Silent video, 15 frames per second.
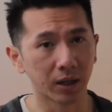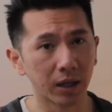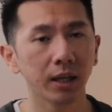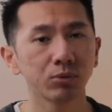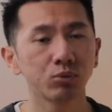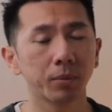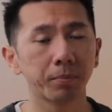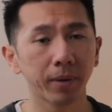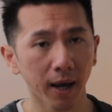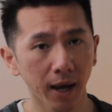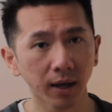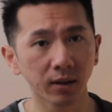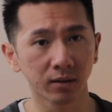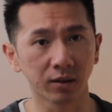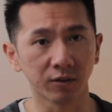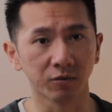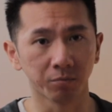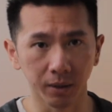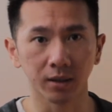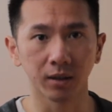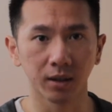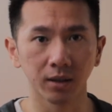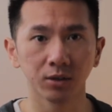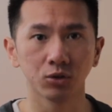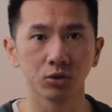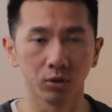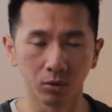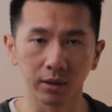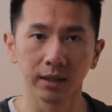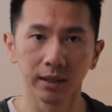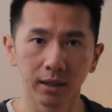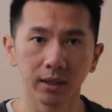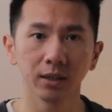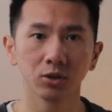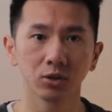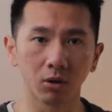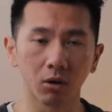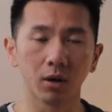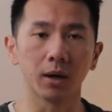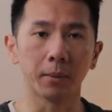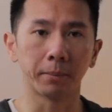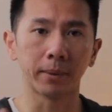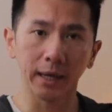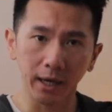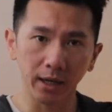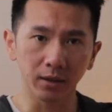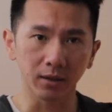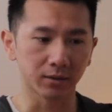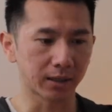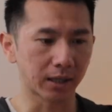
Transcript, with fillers: It's repetitive because you clearly saw a pattern